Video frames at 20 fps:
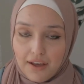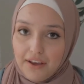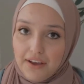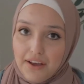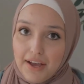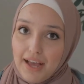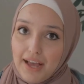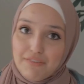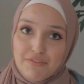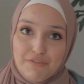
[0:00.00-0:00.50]

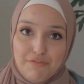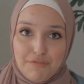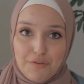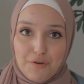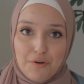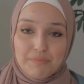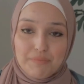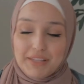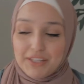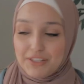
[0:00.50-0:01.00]
haven't
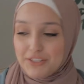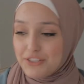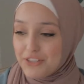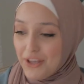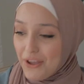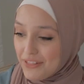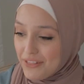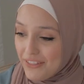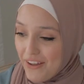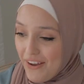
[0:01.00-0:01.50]
filmed in so
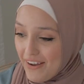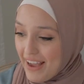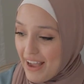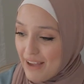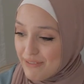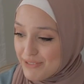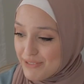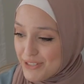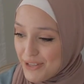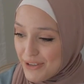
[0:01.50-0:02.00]
long.
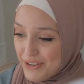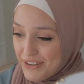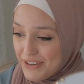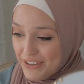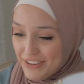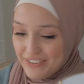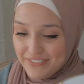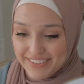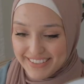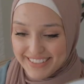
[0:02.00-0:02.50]
I'm so
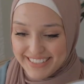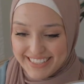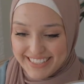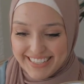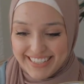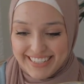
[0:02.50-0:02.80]
nervous.